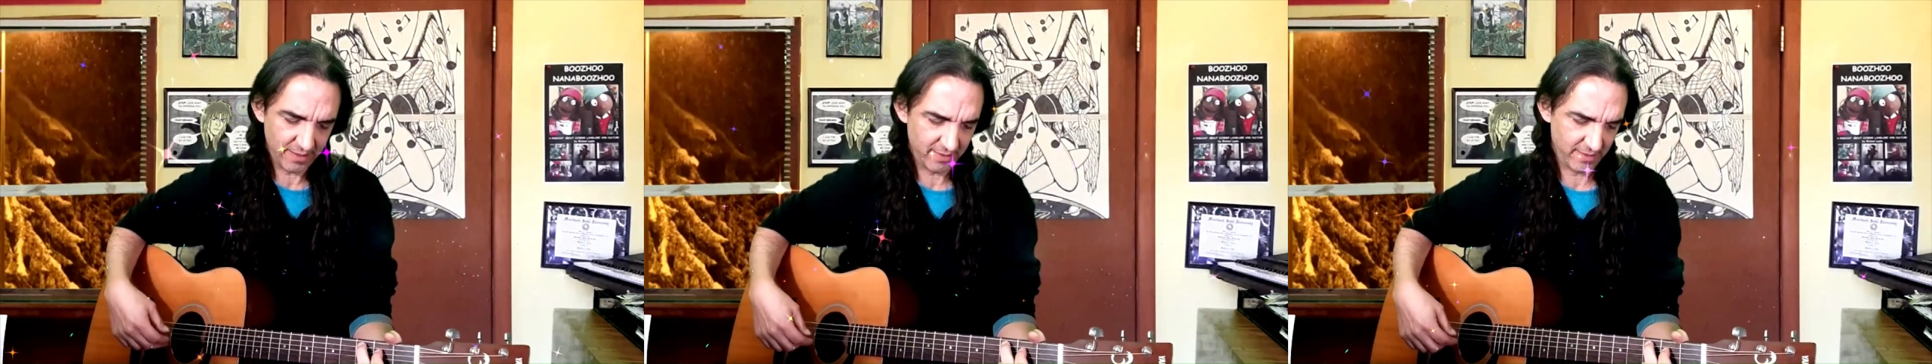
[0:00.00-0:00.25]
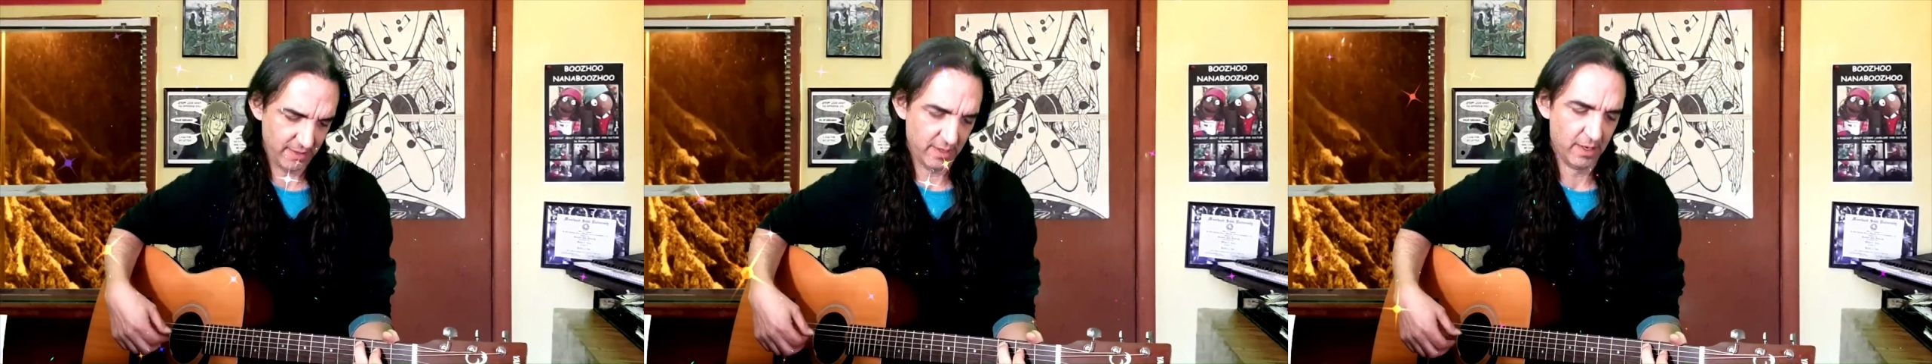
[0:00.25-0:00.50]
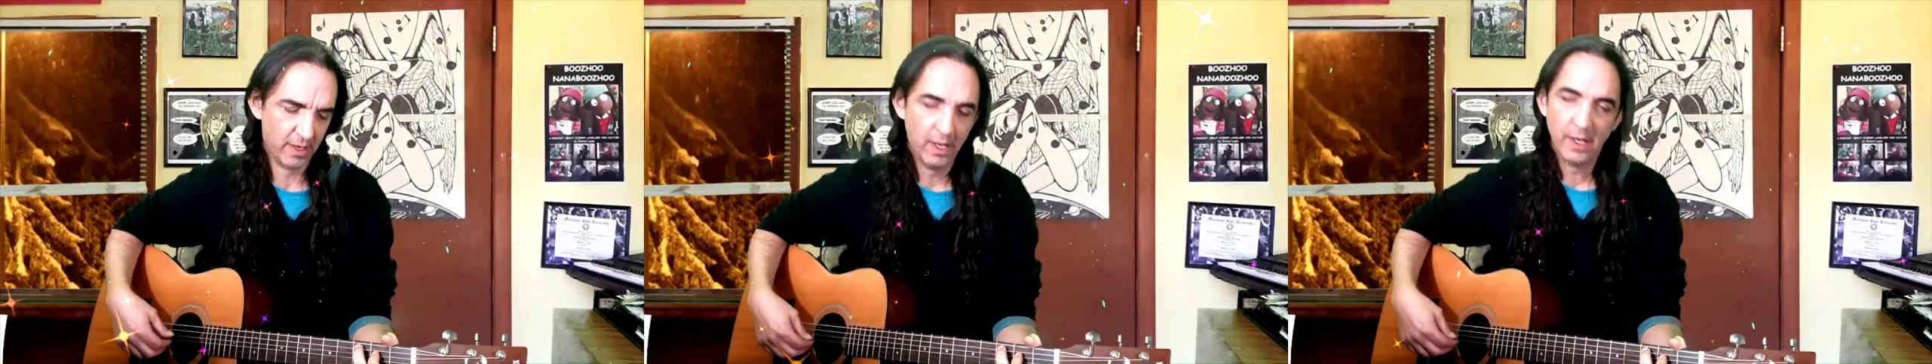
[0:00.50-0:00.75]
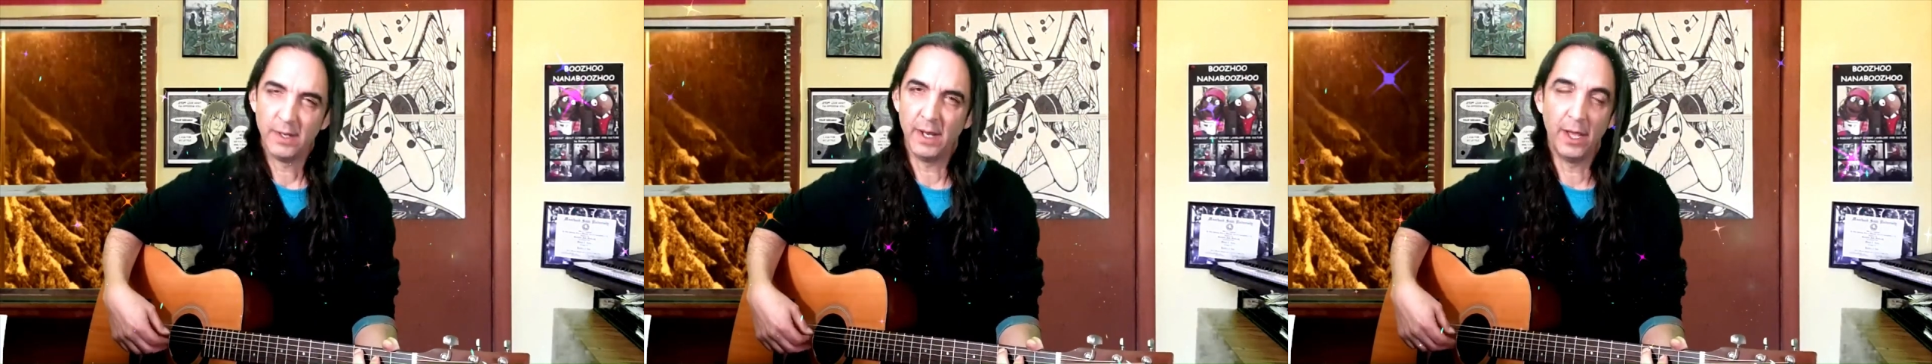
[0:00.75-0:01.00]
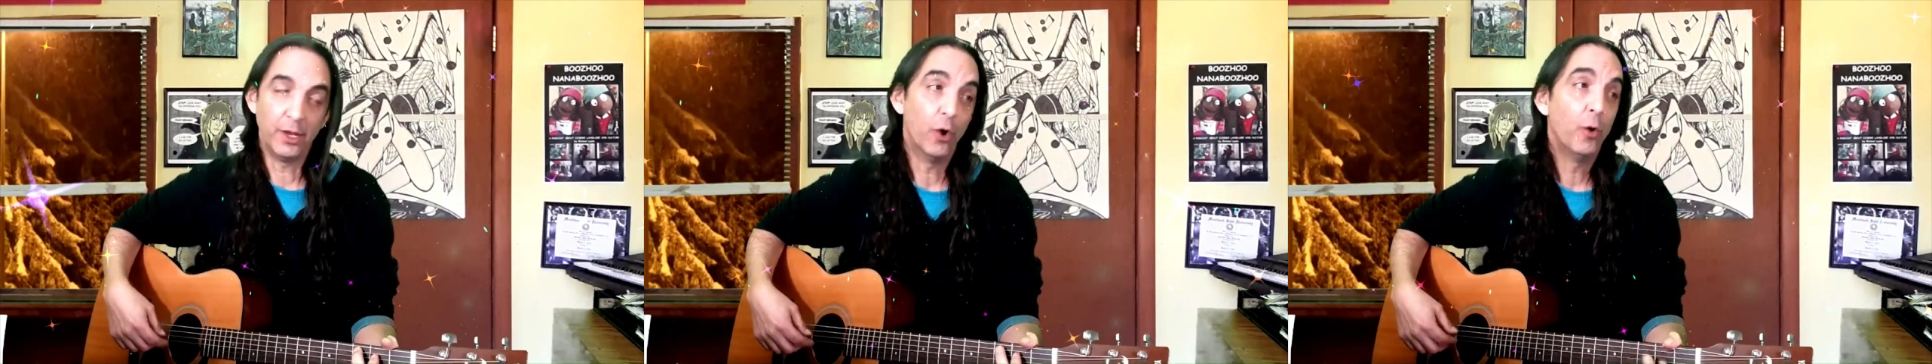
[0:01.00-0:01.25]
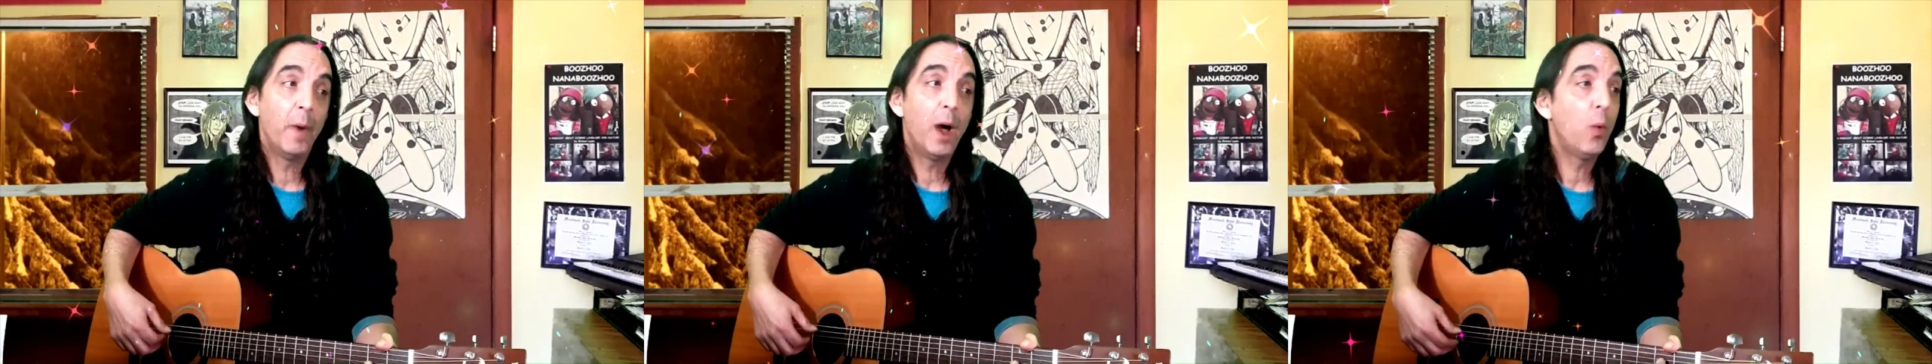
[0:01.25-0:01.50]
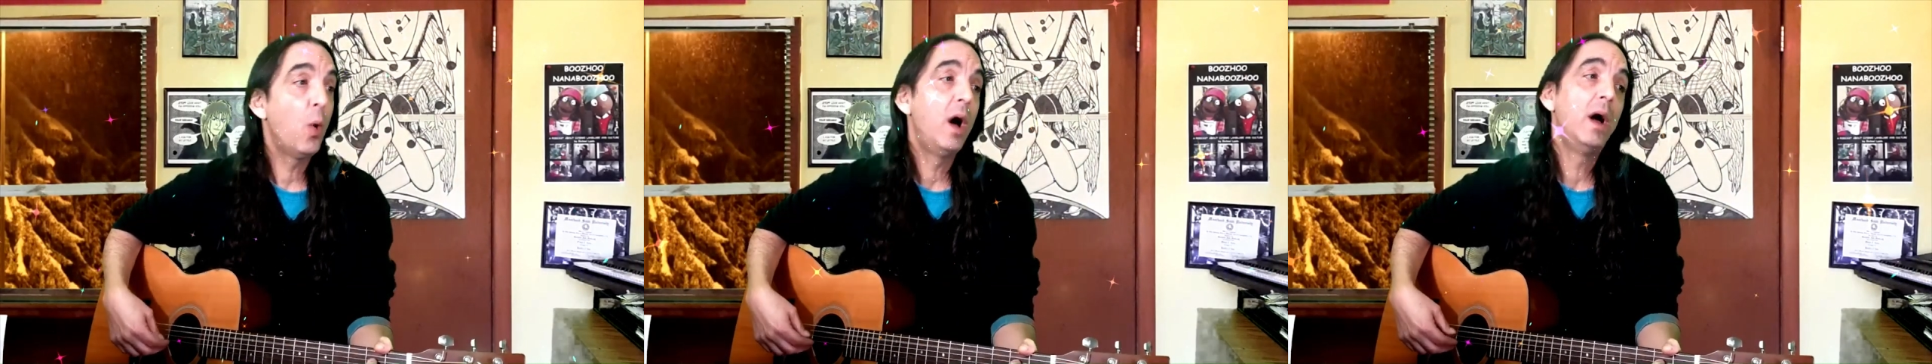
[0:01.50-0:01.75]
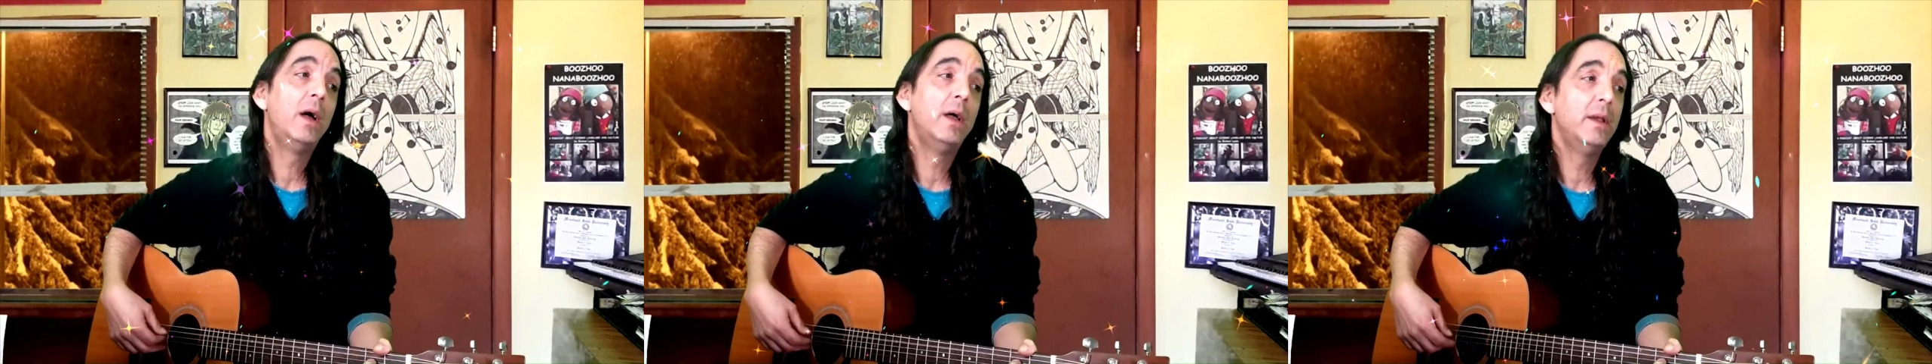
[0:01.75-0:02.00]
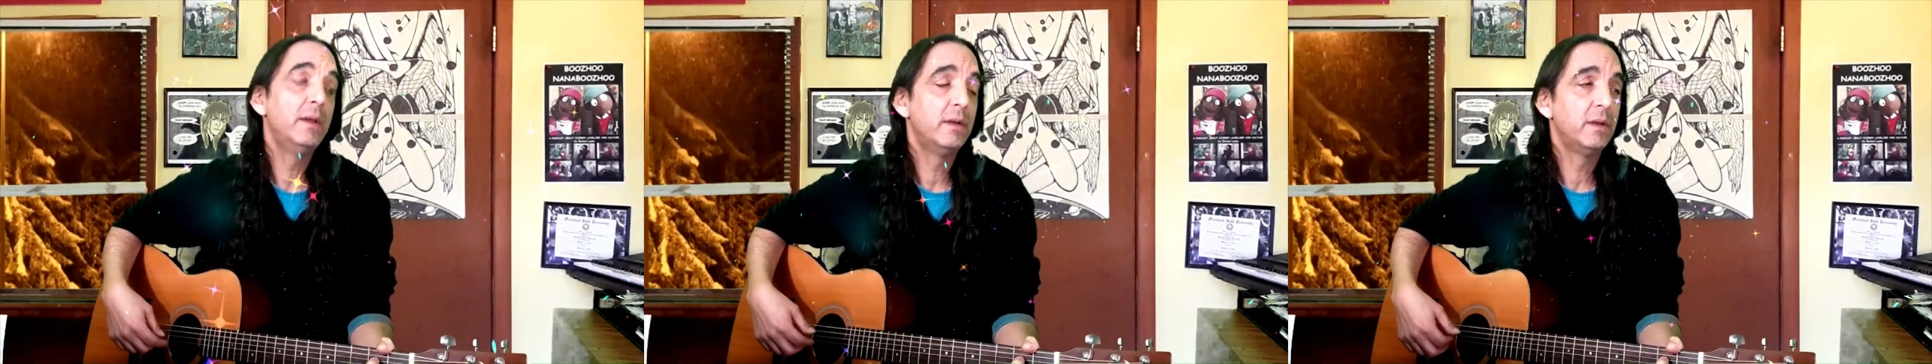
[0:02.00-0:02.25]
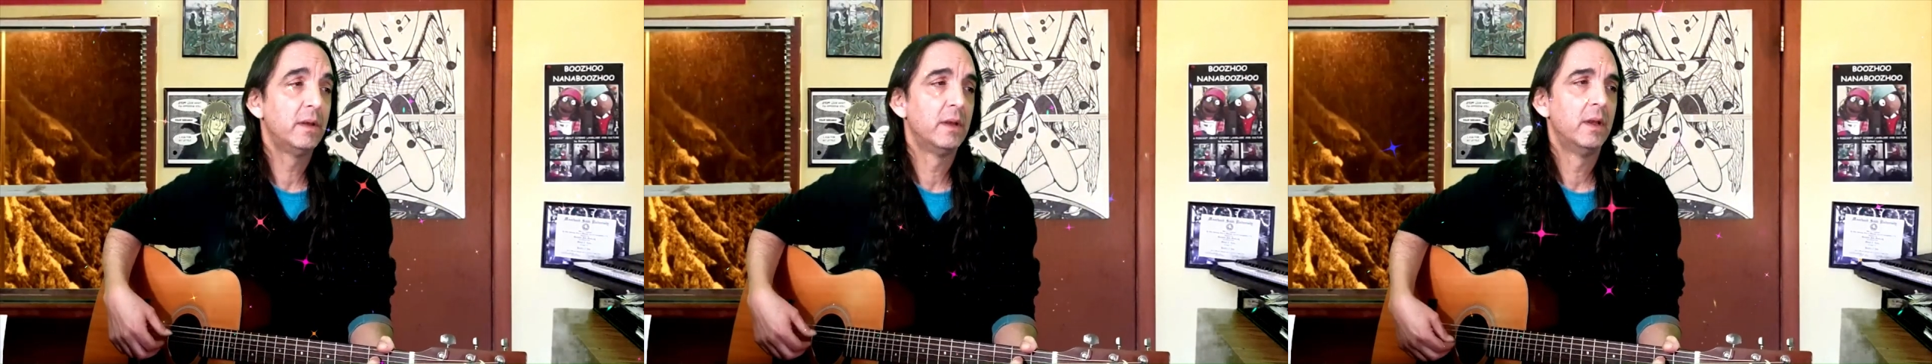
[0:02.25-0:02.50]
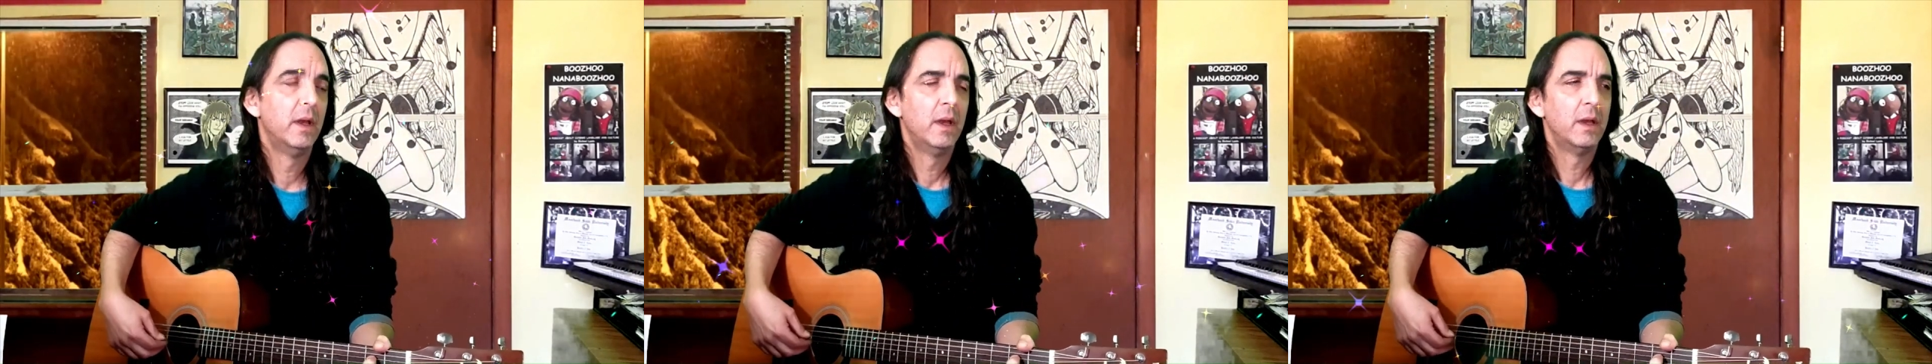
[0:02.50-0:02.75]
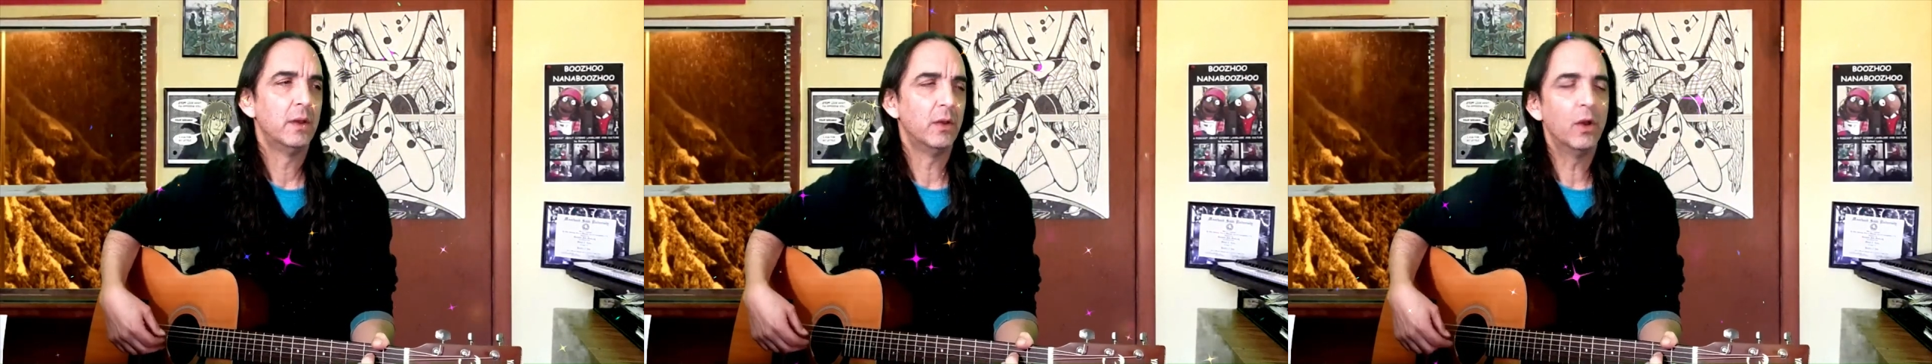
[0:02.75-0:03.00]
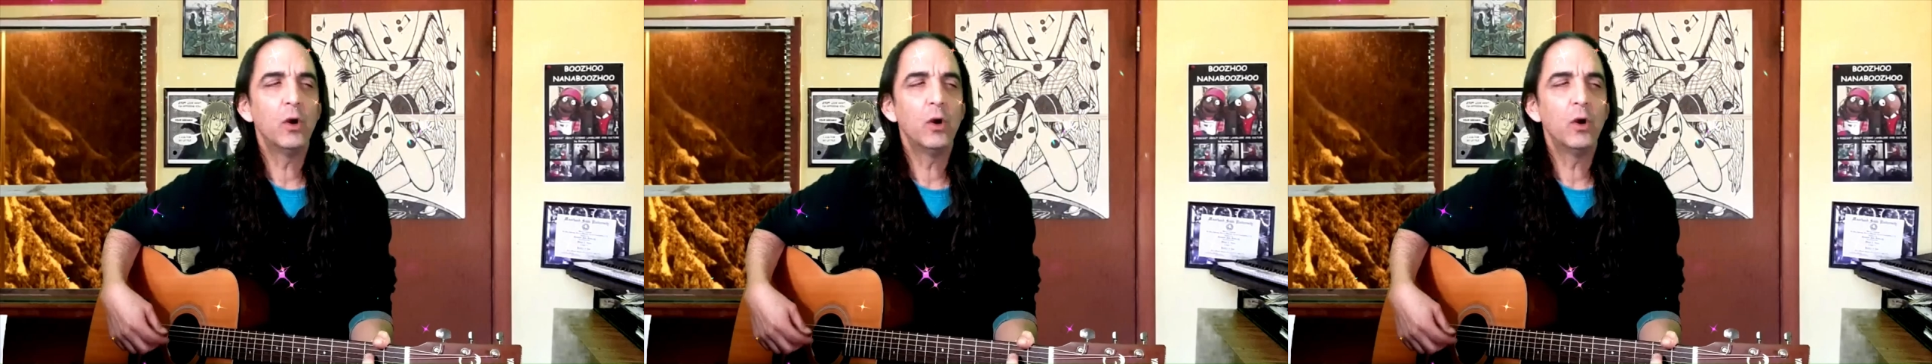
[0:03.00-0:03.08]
Now you're my one,